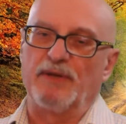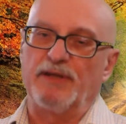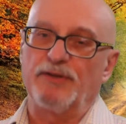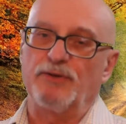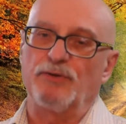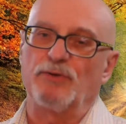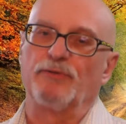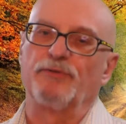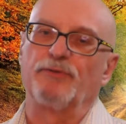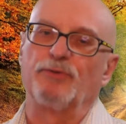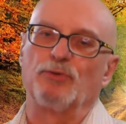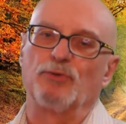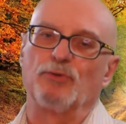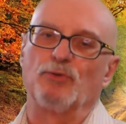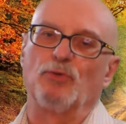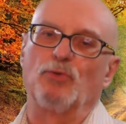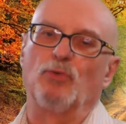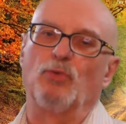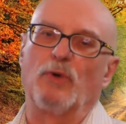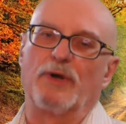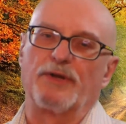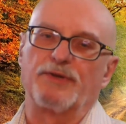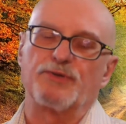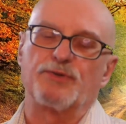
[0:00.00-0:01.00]
of you
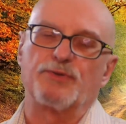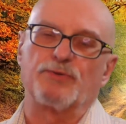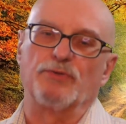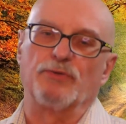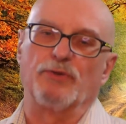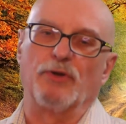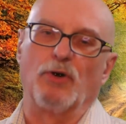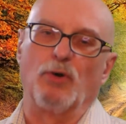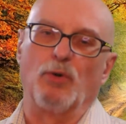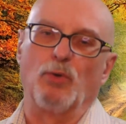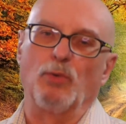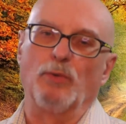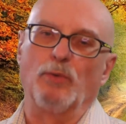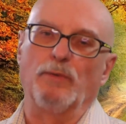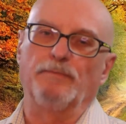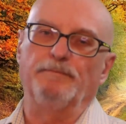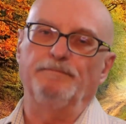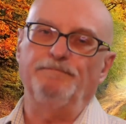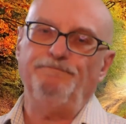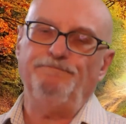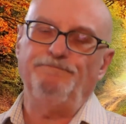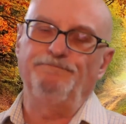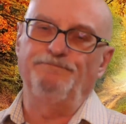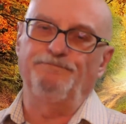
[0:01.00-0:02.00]
wants to know,
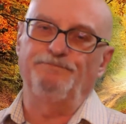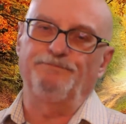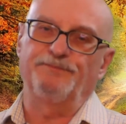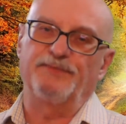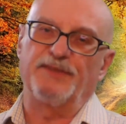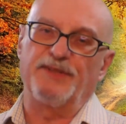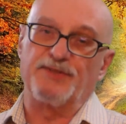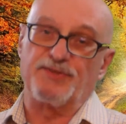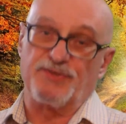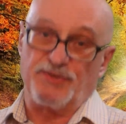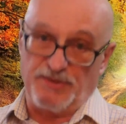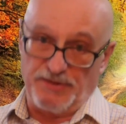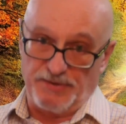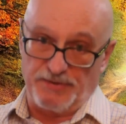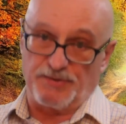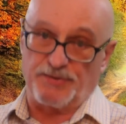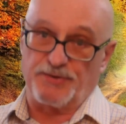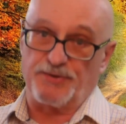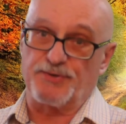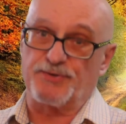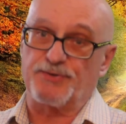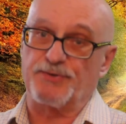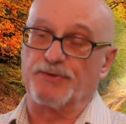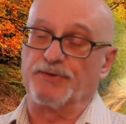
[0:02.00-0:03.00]
is
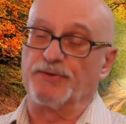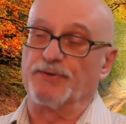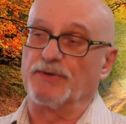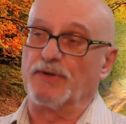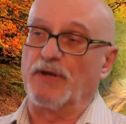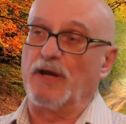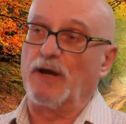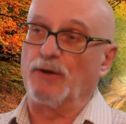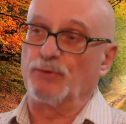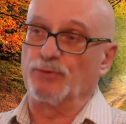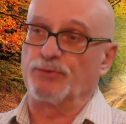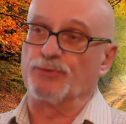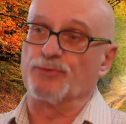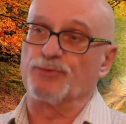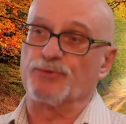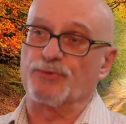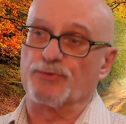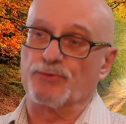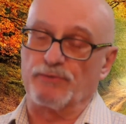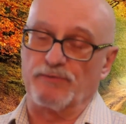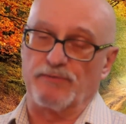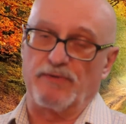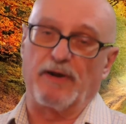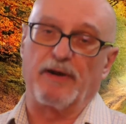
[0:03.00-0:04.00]
interested in how to
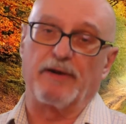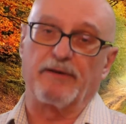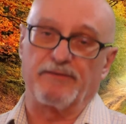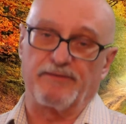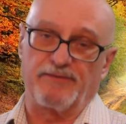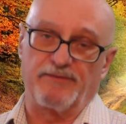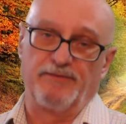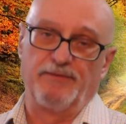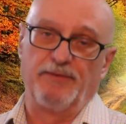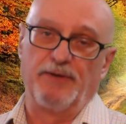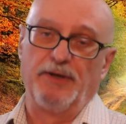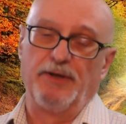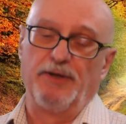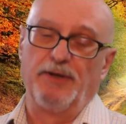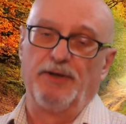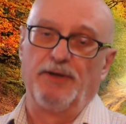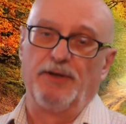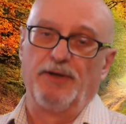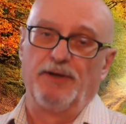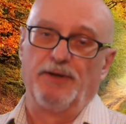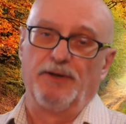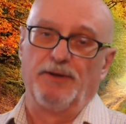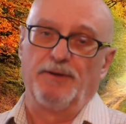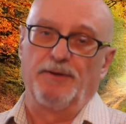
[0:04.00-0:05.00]
survive.
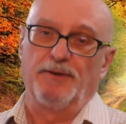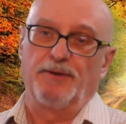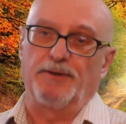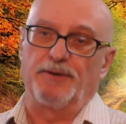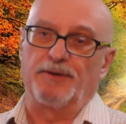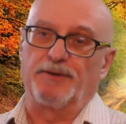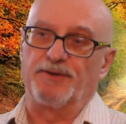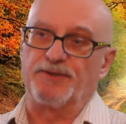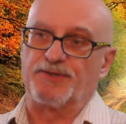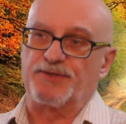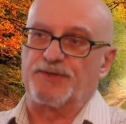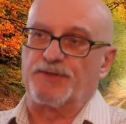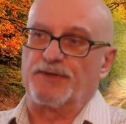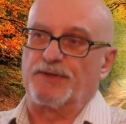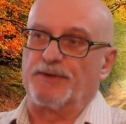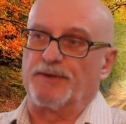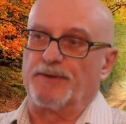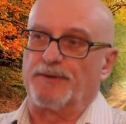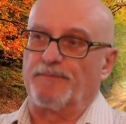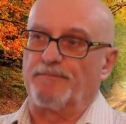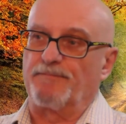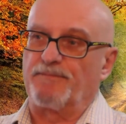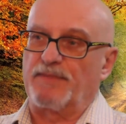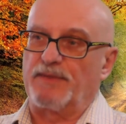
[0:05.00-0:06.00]
It's
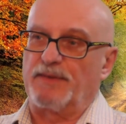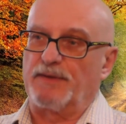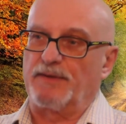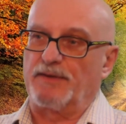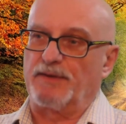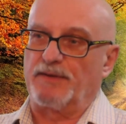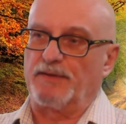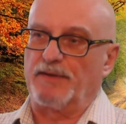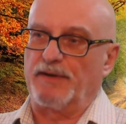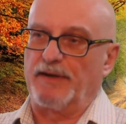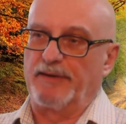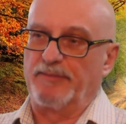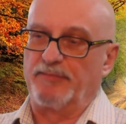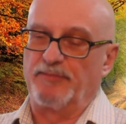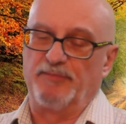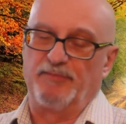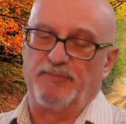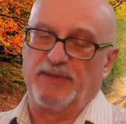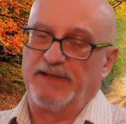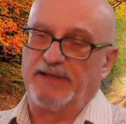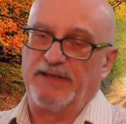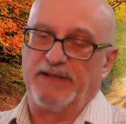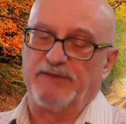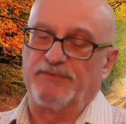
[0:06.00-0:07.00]
I
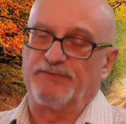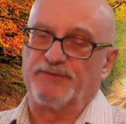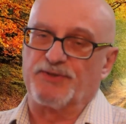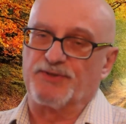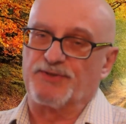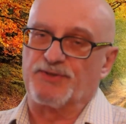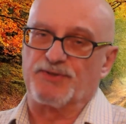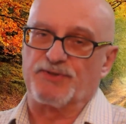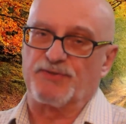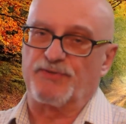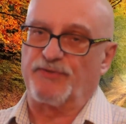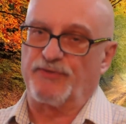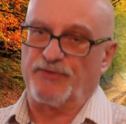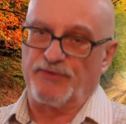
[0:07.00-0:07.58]
believe this is fear